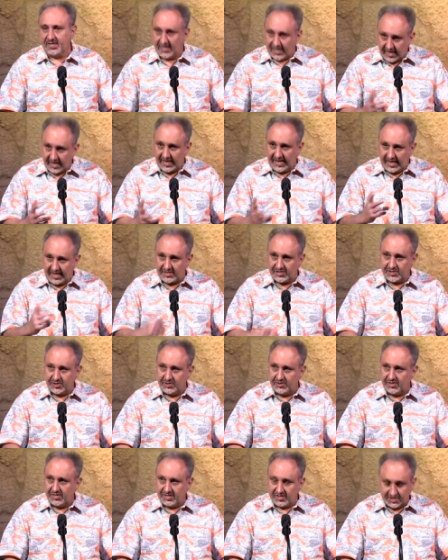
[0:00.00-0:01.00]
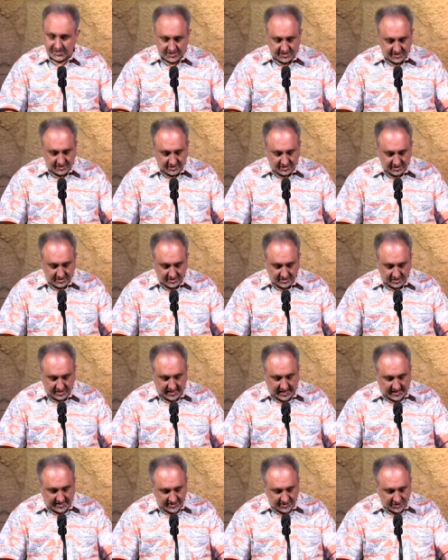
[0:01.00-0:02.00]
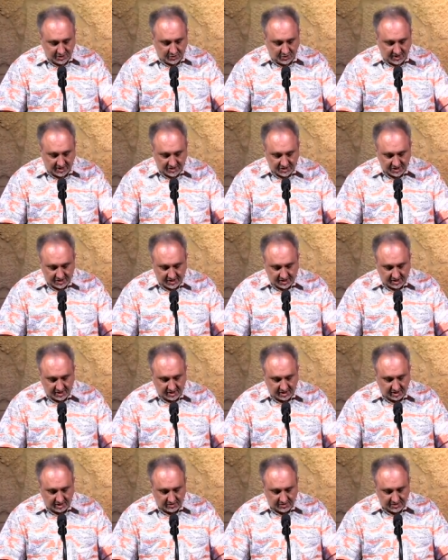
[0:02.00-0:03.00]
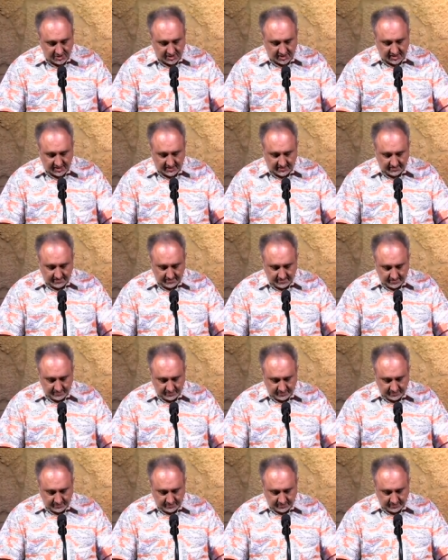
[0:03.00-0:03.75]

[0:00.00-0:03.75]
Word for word: Can I ask you this last question in closing?